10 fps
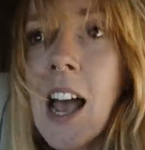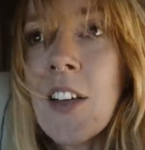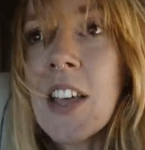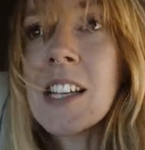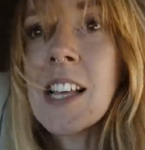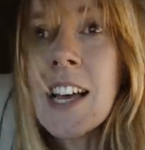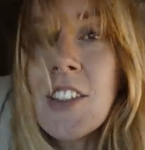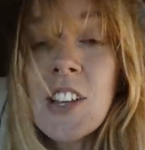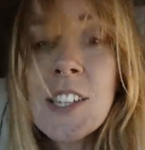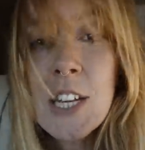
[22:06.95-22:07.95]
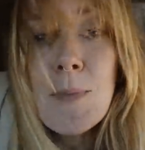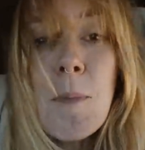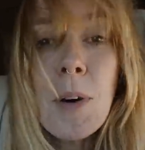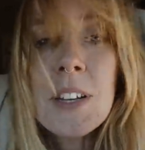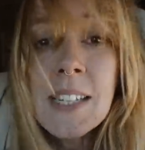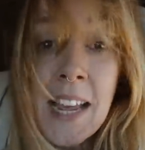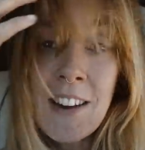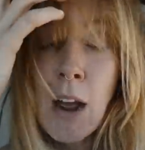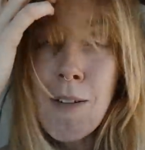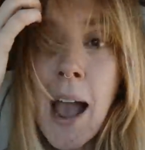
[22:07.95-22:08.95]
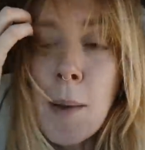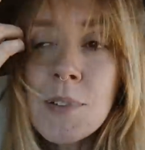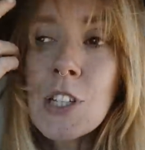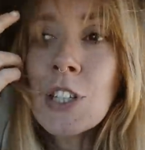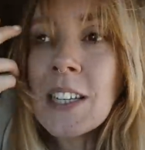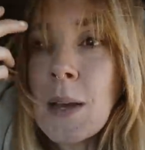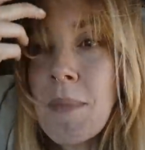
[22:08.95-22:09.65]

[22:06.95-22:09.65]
and they said the cinnamon buns here are absolutely